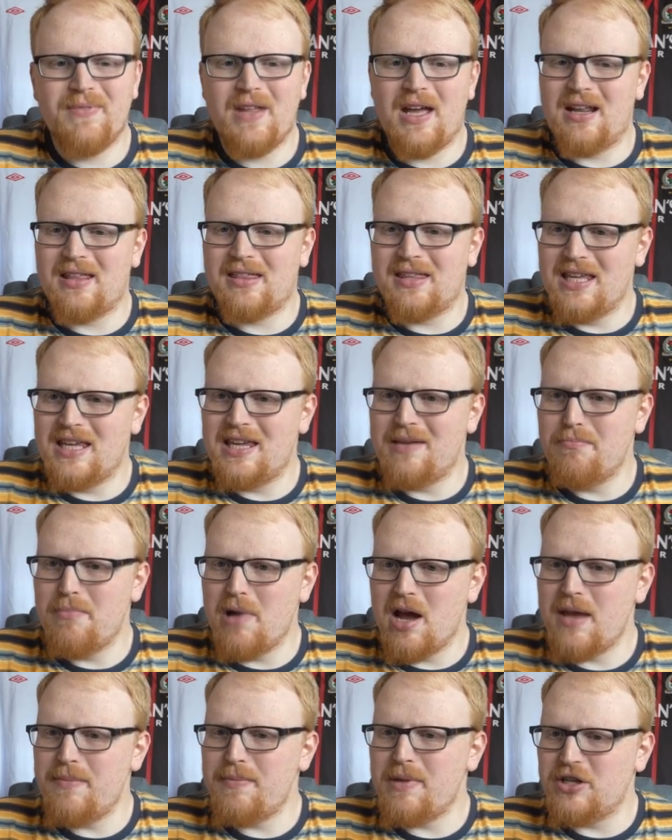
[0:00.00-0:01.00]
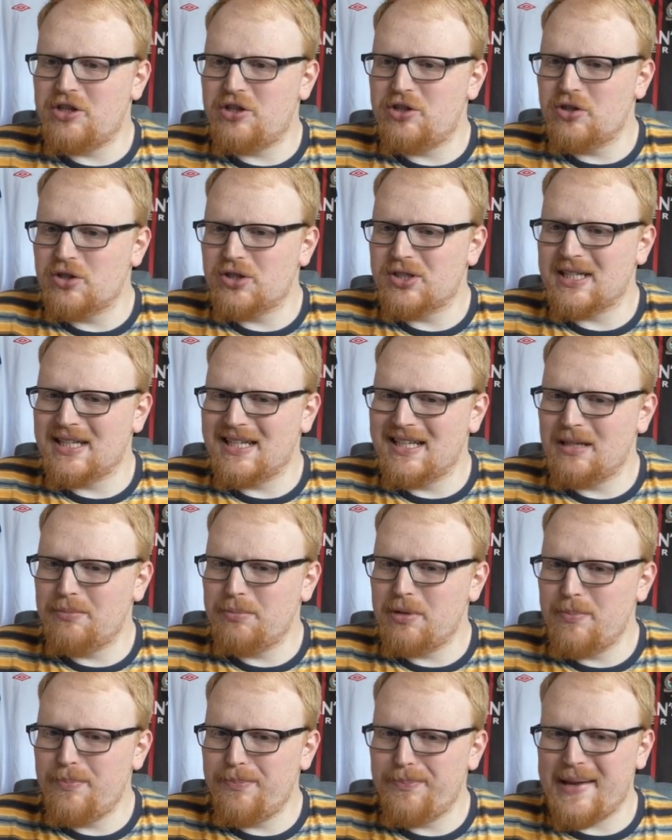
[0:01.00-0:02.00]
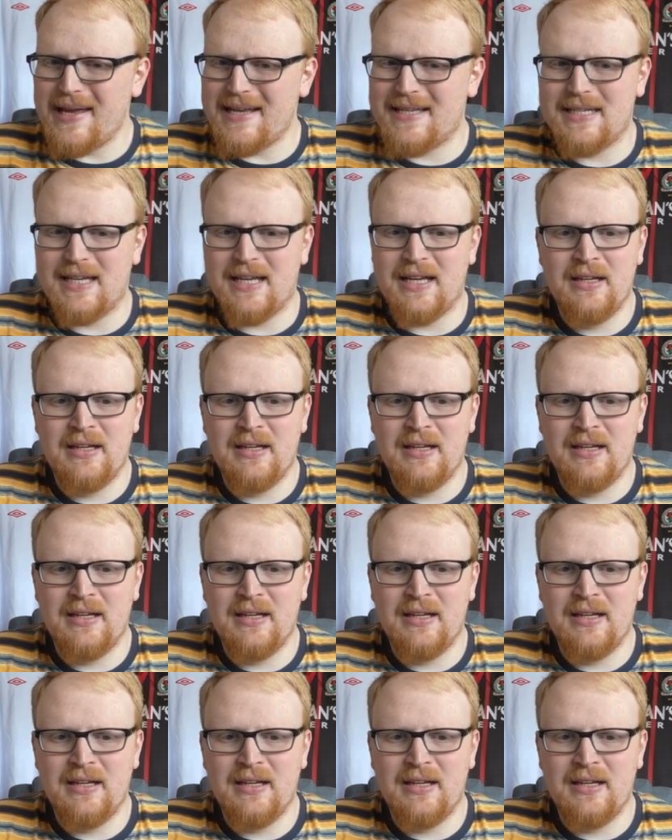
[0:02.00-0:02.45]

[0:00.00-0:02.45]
and I think he might be just a little bit better.